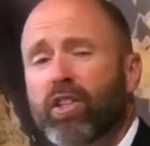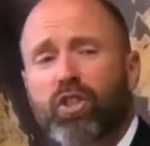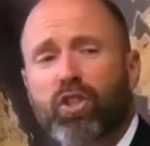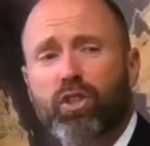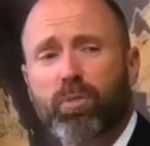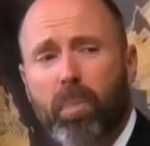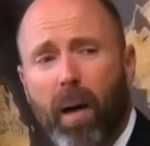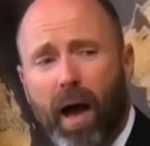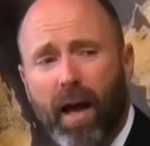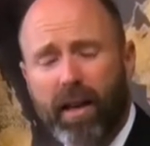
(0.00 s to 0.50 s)

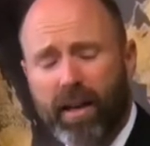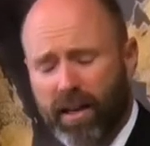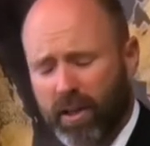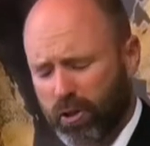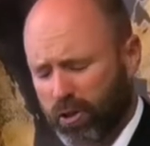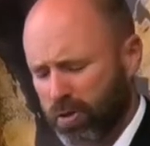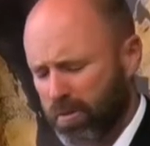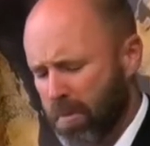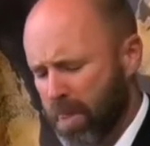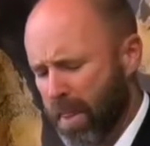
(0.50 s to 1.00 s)

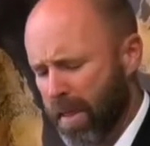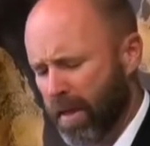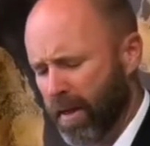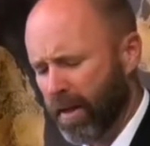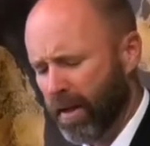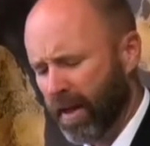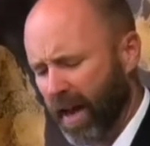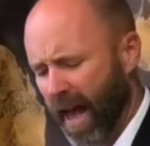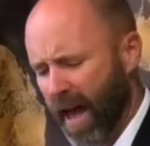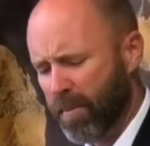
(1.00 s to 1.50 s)
spotless
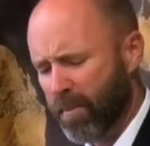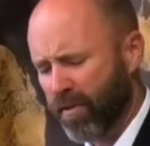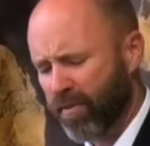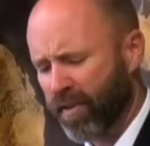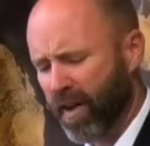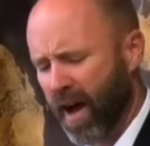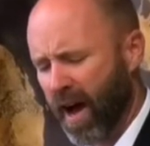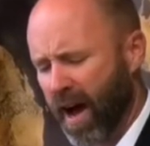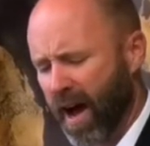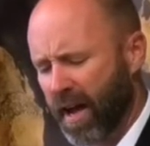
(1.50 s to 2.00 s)
Lamb of
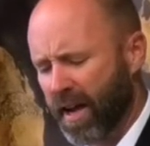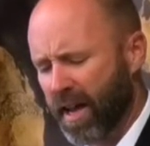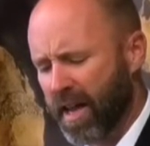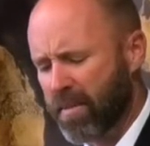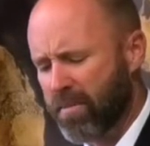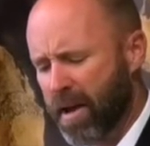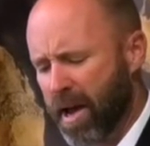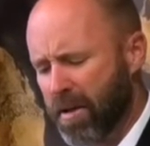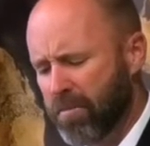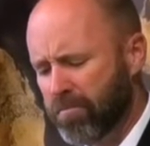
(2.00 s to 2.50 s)
God.
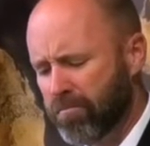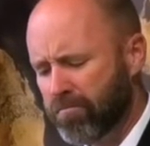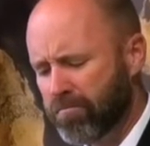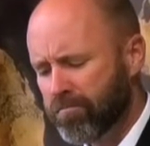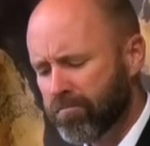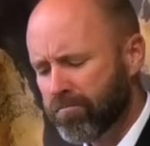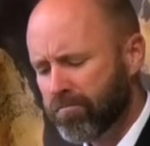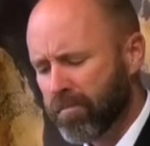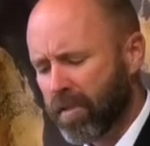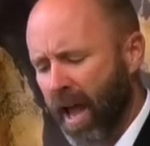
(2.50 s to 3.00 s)
Amen.
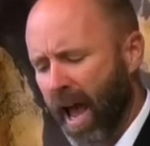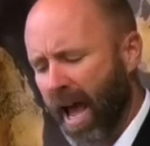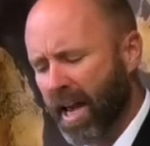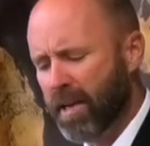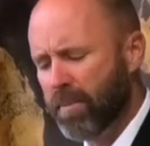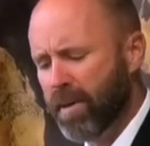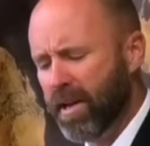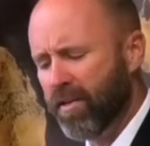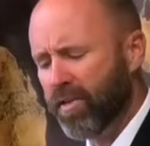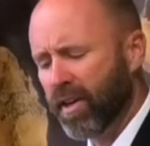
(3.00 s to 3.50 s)
Amen. Had
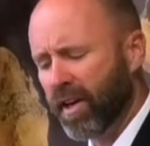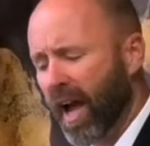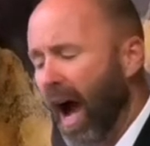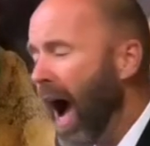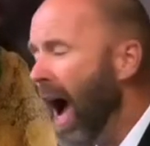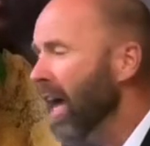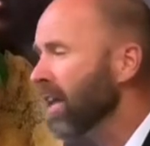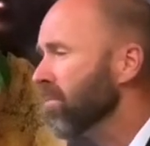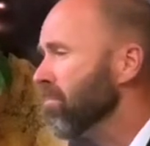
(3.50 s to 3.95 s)
to be the God